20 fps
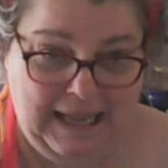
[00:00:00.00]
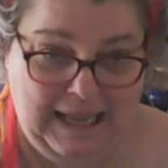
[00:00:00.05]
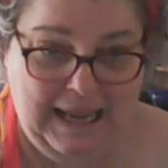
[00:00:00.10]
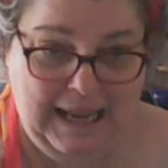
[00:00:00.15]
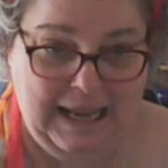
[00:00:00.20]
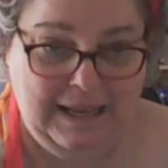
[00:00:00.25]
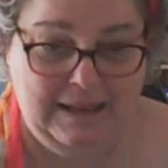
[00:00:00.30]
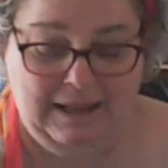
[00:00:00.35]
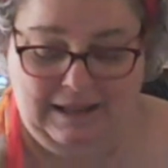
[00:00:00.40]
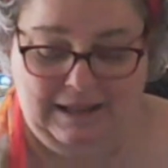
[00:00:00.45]
at
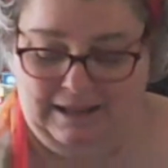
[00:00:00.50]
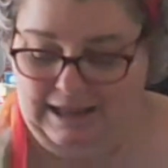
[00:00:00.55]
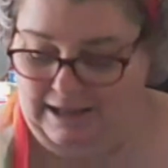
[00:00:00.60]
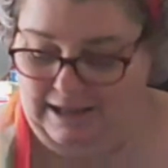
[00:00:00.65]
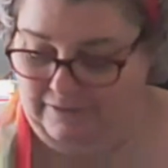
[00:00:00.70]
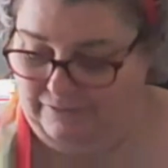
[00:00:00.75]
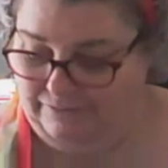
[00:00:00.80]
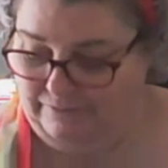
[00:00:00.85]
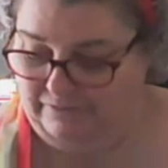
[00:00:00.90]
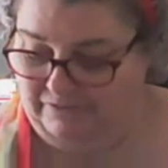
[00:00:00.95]
that
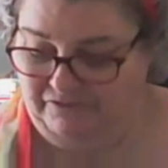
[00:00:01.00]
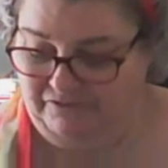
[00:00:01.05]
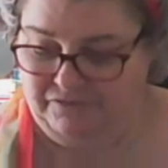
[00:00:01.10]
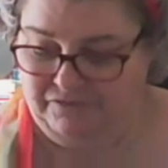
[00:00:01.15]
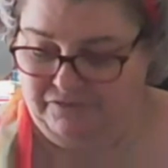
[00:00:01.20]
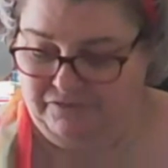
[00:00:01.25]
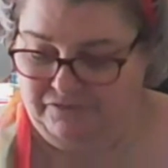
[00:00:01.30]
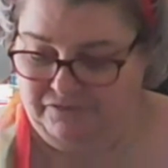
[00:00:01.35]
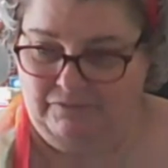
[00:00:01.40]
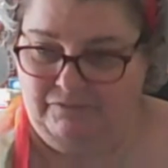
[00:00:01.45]

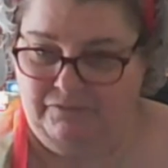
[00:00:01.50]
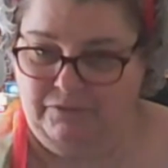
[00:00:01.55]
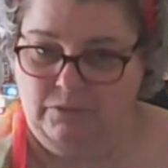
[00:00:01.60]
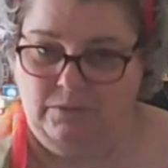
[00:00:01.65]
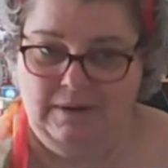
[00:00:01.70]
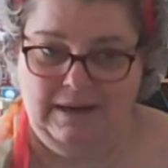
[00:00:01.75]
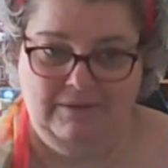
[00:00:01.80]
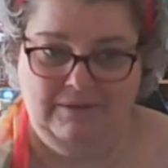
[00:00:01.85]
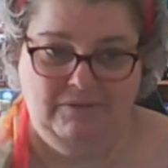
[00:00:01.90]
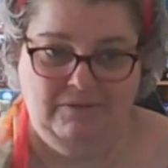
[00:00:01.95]
full level
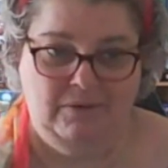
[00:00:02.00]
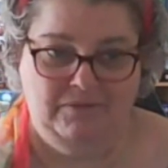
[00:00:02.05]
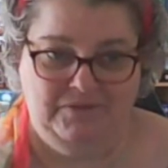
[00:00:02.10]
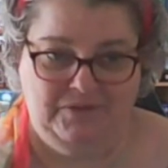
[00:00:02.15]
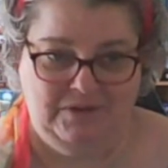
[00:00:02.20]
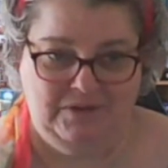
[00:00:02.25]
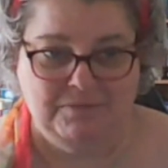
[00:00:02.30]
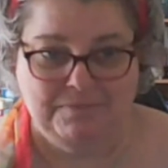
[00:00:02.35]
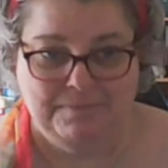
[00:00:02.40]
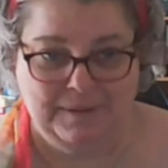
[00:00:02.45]
of
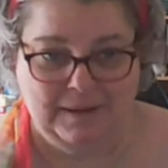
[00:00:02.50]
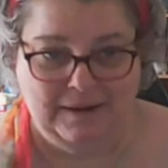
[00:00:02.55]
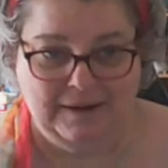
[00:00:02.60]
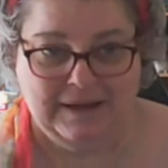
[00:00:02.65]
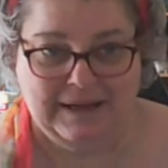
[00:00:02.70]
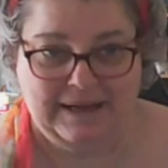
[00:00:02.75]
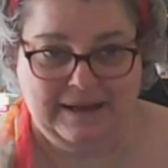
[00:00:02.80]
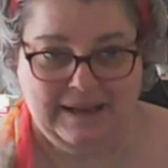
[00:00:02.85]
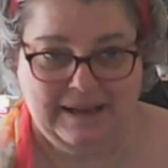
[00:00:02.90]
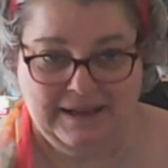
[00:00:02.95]
stability
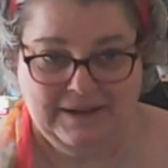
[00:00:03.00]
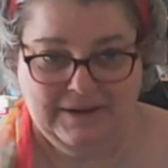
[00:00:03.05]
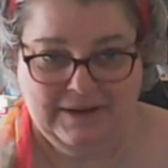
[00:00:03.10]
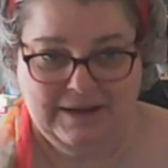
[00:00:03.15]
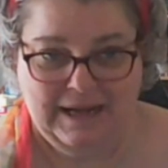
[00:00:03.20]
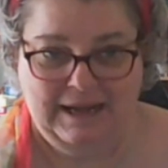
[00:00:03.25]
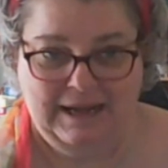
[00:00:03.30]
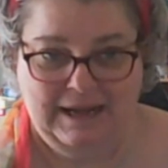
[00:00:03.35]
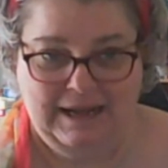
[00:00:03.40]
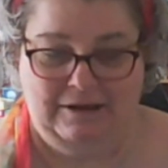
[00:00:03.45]
that's needed.
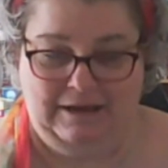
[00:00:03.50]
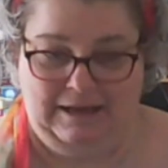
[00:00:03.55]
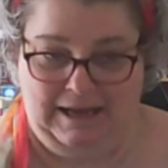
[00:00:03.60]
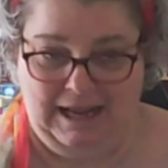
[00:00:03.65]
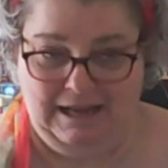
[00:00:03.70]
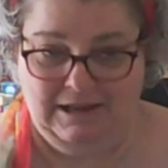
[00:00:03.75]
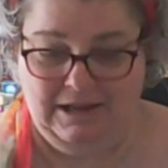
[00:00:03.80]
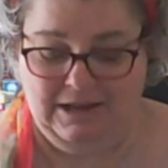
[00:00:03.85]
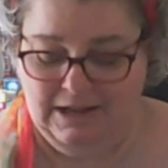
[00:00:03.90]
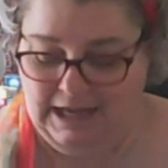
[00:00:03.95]
That's the
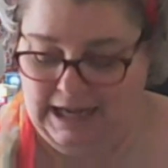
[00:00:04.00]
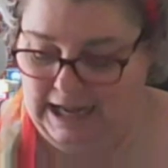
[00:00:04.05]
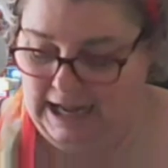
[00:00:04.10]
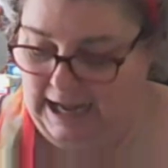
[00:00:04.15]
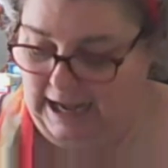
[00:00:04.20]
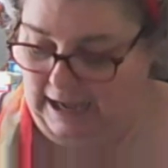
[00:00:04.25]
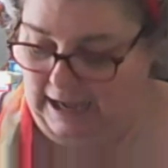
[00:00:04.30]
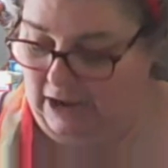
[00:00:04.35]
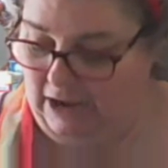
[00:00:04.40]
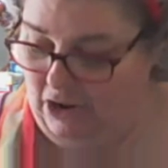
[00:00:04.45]
King.
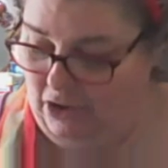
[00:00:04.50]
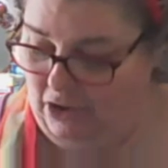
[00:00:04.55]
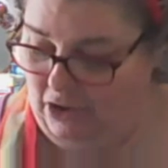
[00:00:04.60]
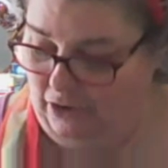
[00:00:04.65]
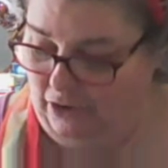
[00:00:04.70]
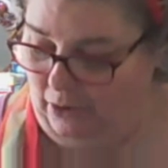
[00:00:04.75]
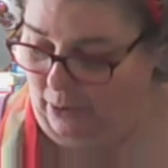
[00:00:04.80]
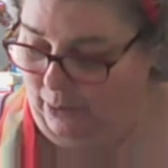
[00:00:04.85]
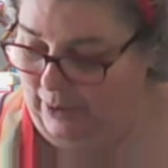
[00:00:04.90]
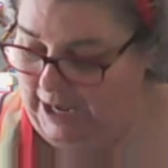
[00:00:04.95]
The
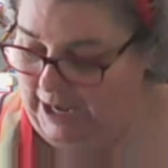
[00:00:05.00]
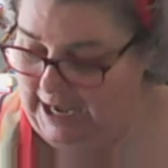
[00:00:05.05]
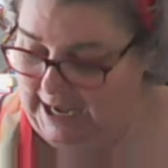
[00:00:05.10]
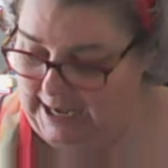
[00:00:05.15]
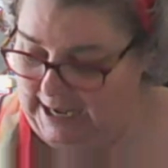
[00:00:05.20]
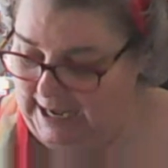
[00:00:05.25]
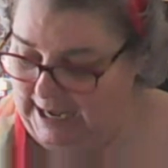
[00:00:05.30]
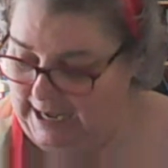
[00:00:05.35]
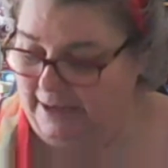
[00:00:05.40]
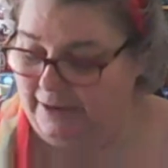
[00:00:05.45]
Queen is
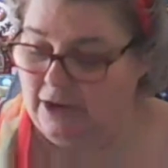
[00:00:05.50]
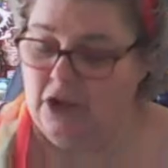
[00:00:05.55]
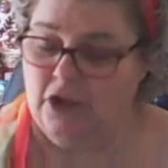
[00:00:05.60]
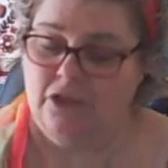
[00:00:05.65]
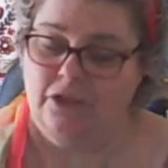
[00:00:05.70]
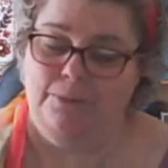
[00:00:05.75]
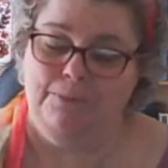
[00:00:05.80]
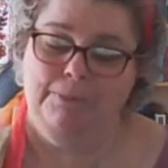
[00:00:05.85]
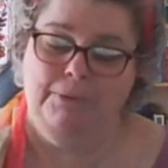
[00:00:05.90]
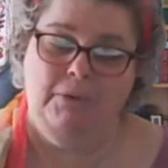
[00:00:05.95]
the
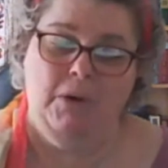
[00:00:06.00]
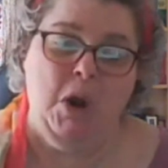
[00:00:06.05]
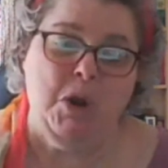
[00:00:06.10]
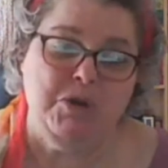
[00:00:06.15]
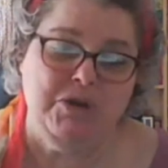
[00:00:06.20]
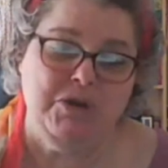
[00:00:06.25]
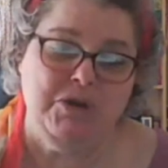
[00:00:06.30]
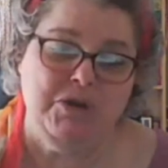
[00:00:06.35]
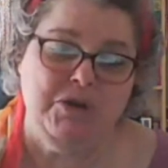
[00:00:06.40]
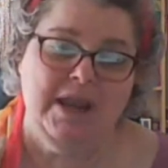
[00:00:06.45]
process of
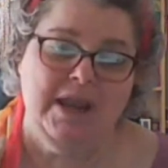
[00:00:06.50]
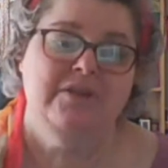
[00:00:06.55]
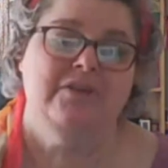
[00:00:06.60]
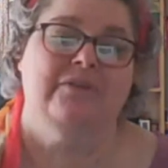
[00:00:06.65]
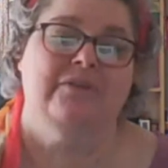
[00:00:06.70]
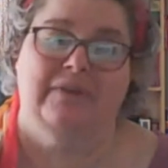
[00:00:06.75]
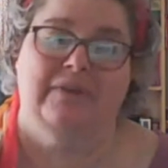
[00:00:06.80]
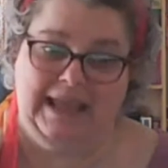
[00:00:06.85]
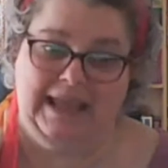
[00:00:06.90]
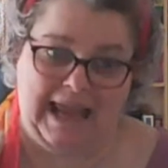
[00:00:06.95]

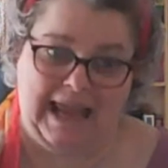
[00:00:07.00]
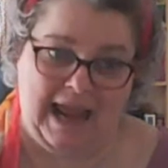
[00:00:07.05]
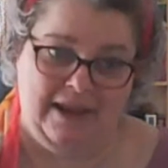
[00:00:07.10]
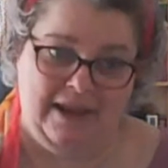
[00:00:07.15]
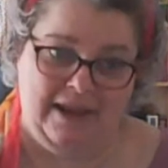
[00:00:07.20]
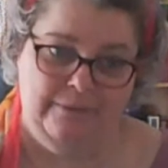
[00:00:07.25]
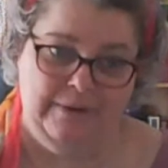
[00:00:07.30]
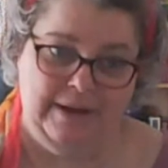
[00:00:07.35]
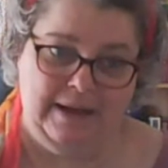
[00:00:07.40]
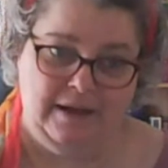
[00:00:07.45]
gathering
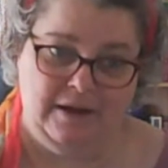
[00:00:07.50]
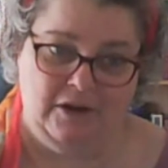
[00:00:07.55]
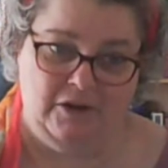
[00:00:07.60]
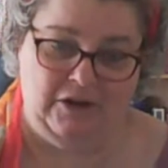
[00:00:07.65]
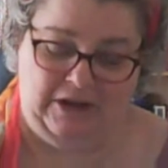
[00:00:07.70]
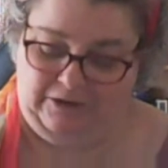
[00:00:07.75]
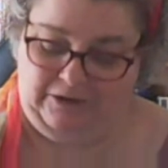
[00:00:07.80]
those